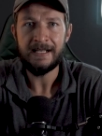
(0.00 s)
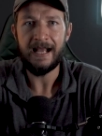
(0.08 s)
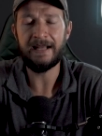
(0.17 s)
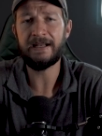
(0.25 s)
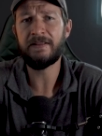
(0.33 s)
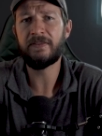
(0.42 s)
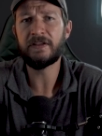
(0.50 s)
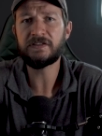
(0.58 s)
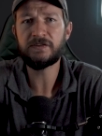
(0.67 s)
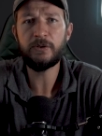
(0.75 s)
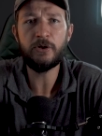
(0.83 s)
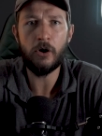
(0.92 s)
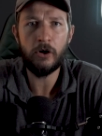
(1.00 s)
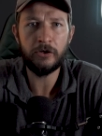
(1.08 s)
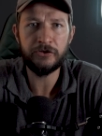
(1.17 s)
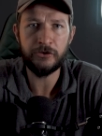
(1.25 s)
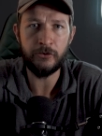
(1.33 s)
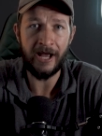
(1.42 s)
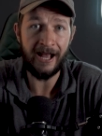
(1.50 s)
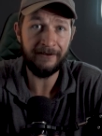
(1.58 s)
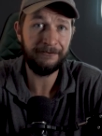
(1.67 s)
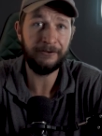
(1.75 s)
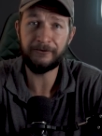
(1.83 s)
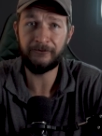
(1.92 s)
and in this regard you
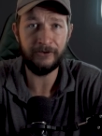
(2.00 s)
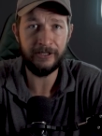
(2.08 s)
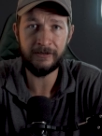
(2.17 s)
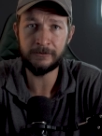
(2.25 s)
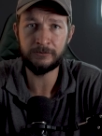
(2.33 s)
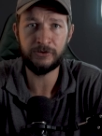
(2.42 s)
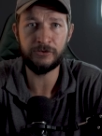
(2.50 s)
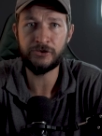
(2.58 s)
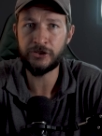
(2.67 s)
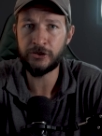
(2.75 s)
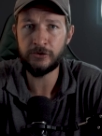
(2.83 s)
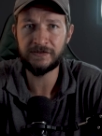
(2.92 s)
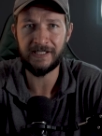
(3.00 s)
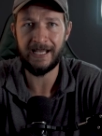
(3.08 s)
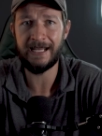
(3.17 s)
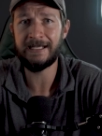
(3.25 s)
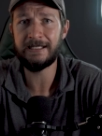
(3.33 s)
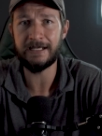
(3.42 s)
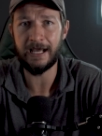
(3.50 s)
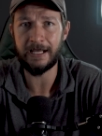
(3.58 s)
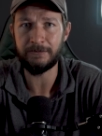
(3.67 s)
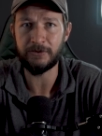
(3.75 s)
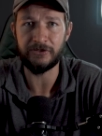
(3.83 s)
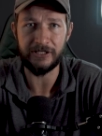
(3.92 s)
have the freedom to choose any
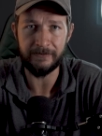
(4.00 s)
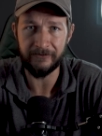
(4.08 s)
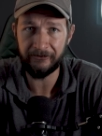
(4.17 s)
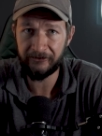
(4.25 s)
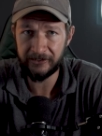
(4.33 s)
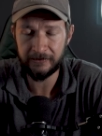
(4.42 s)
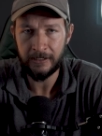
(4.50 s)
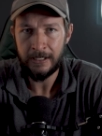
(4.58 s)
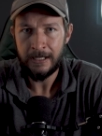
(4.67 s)
name you deem fit,